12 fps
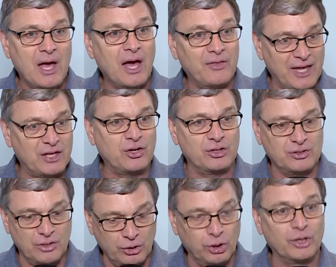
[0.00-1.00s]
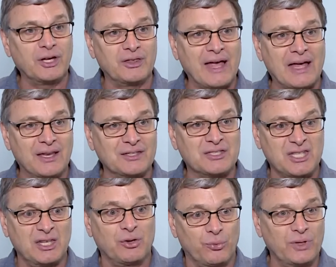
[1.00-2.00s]
and they could look at that and
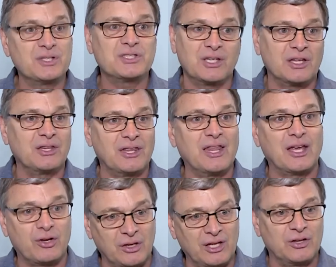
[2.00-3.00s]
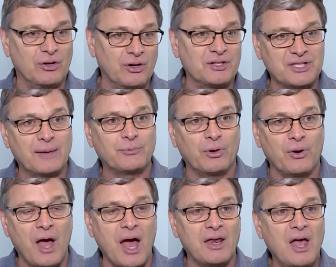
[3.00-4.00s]
see the reason, and then they could either accept or
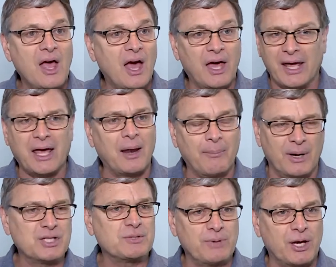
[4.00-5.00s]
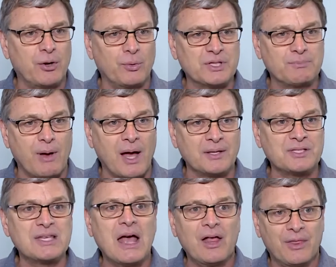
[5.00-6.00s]
not, and I got a much better response.